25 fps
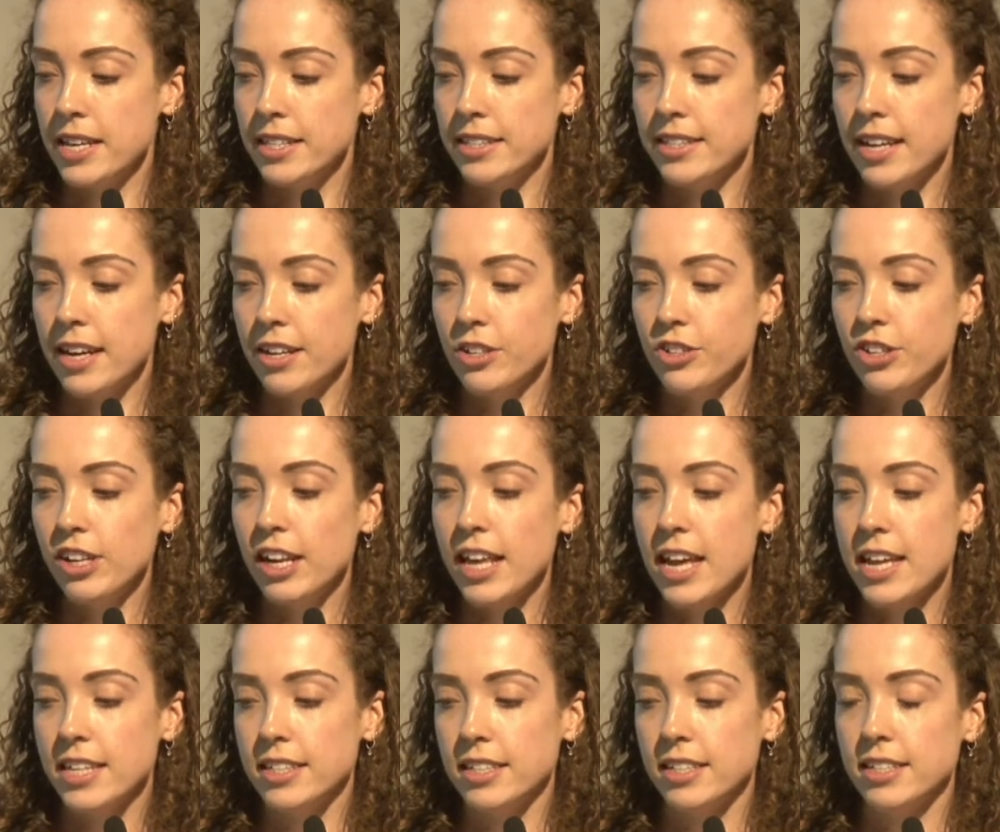
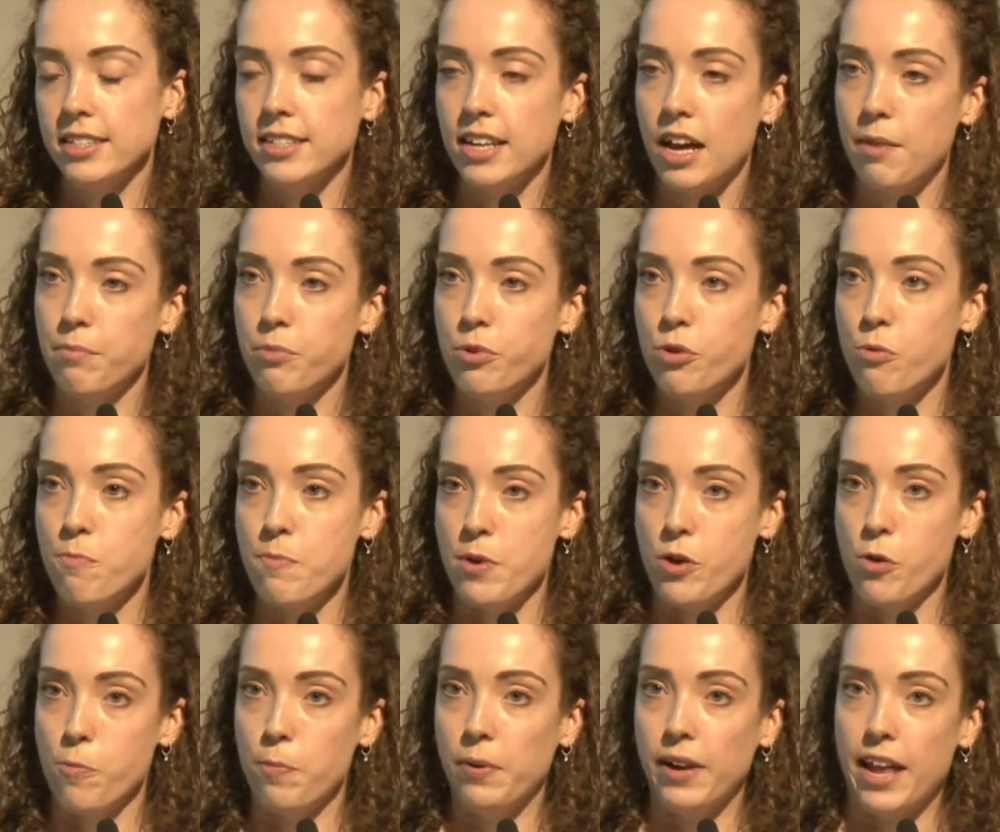essentially it's a sample
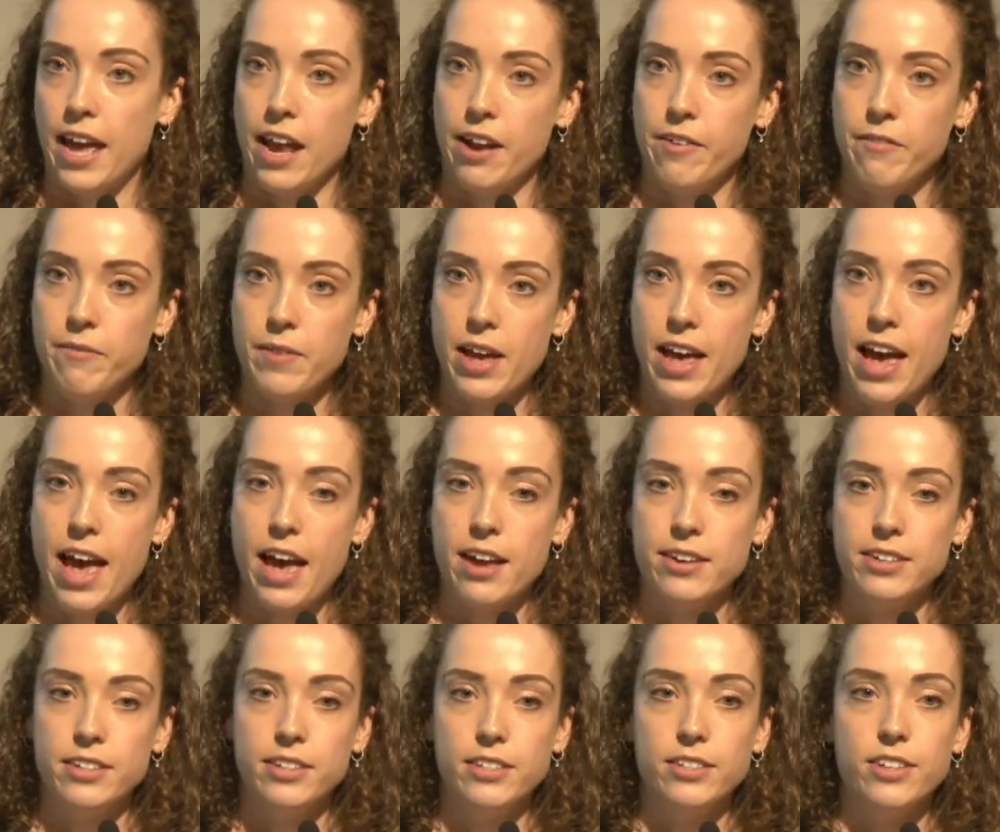meal plan
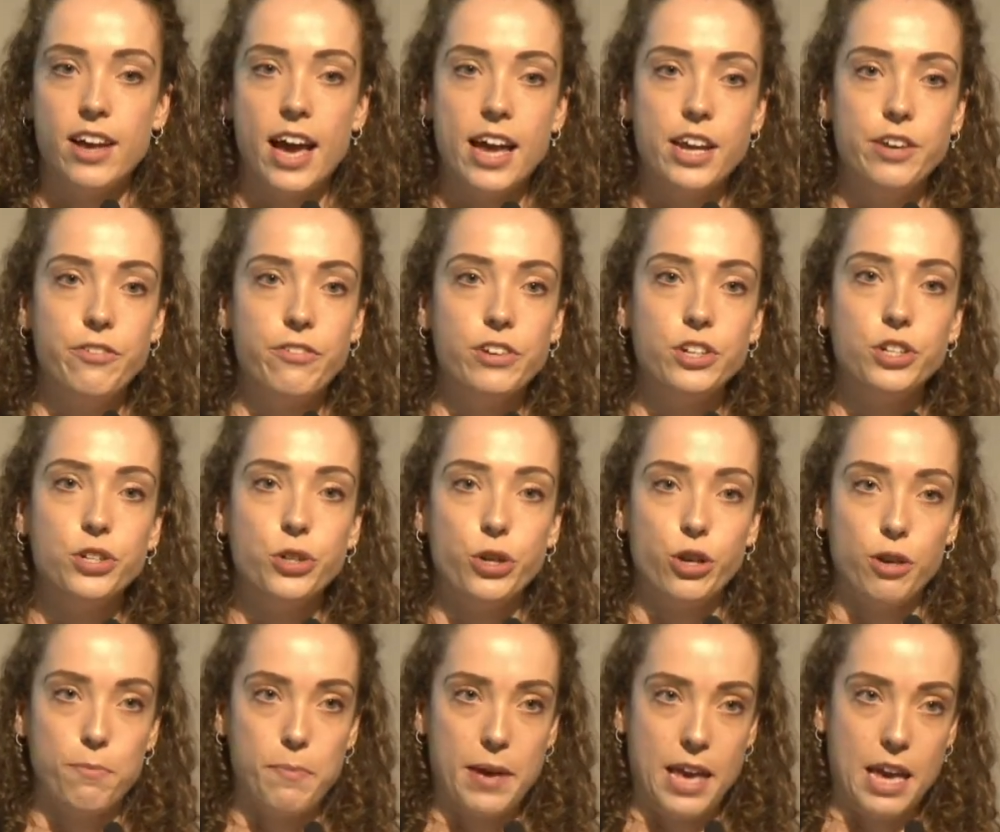designed for
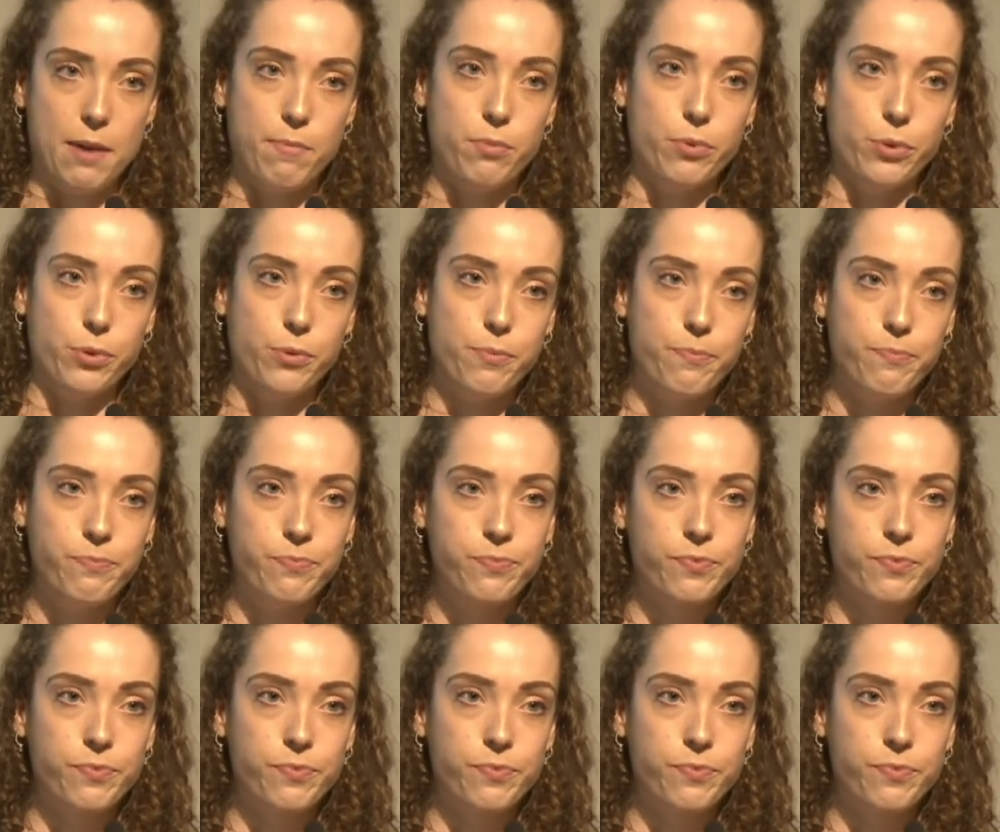2 people.